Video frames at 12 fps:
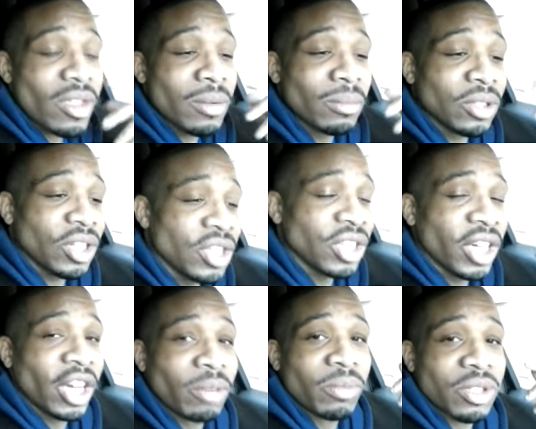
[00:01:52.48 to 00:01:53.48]
But
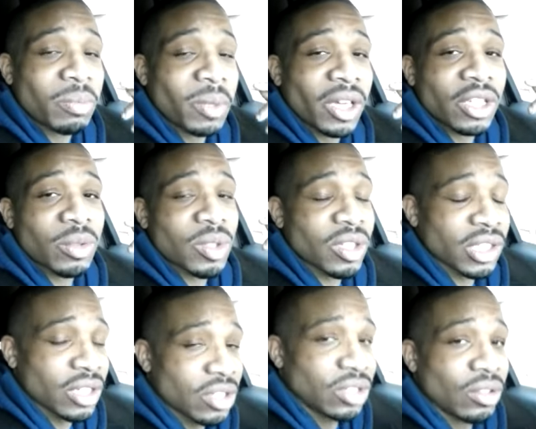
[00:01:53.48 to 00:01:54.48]
J.J. Abrams, man, I just want to
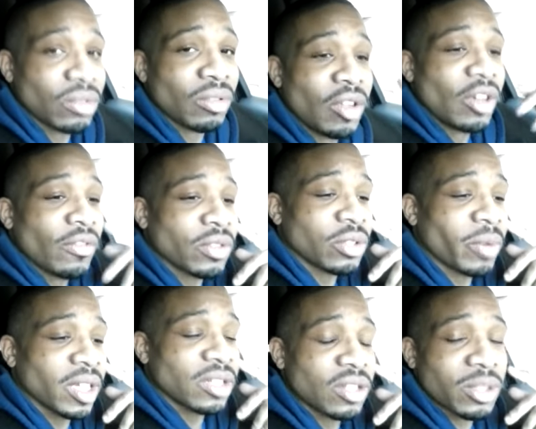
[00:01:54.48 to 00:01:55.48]
shout out to you for
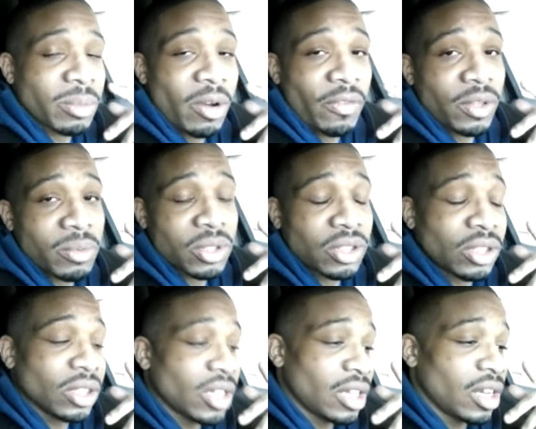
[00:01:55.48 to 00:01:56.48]
directing this movie. It was
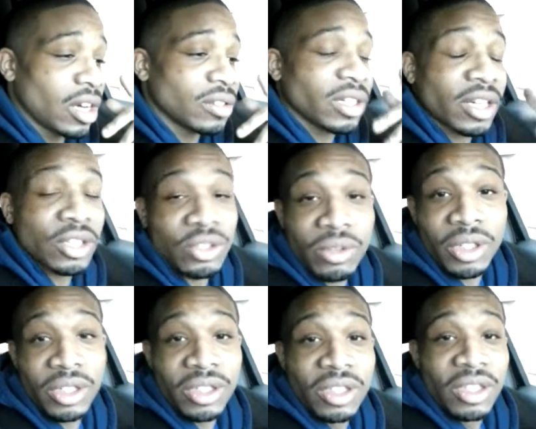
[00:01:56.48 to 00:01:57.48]
good. I loved it. I
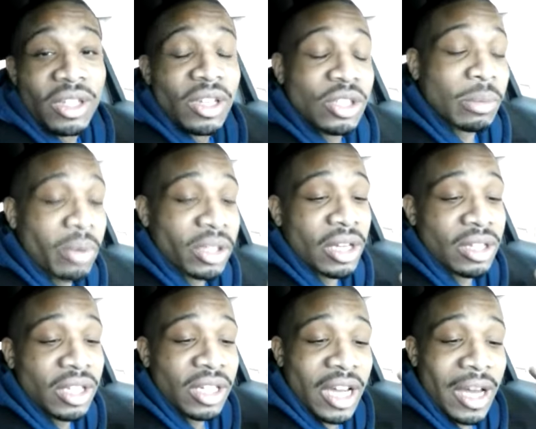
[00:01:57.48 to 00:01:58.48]
enjoyed it. It's your boy, Young
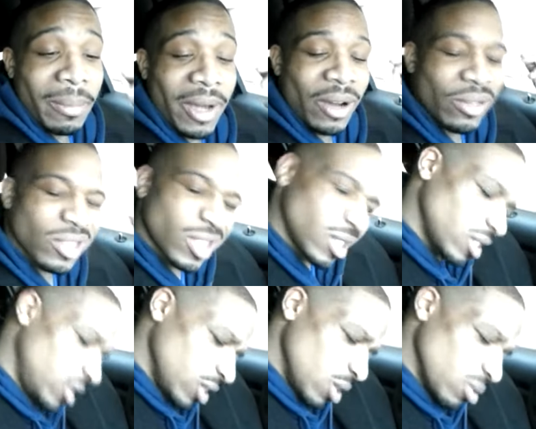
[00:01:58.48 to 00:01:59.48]
Link. I'm out.
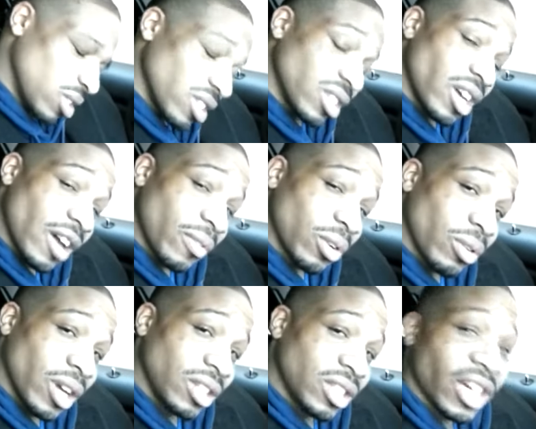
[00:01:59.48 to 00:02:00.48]
Deuces. And have a
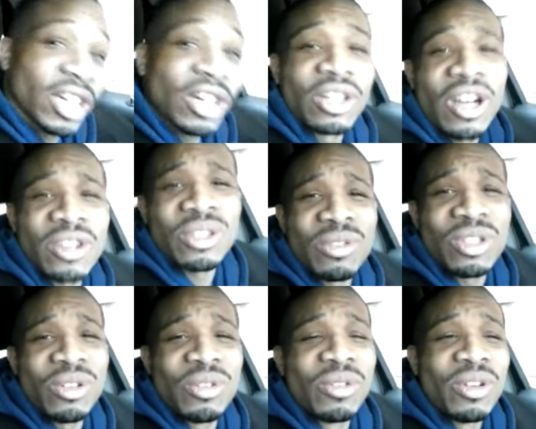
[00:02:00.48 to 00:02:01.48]
great day. And also,
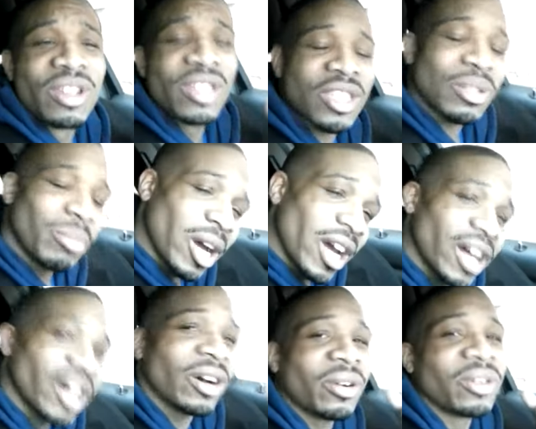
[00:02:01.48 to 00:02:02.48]
too,
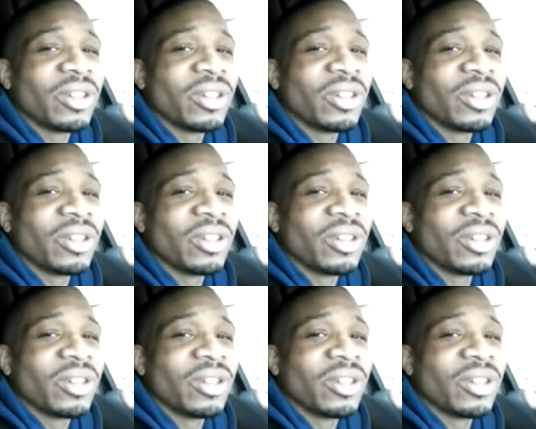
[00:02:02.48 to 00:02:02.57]
smile.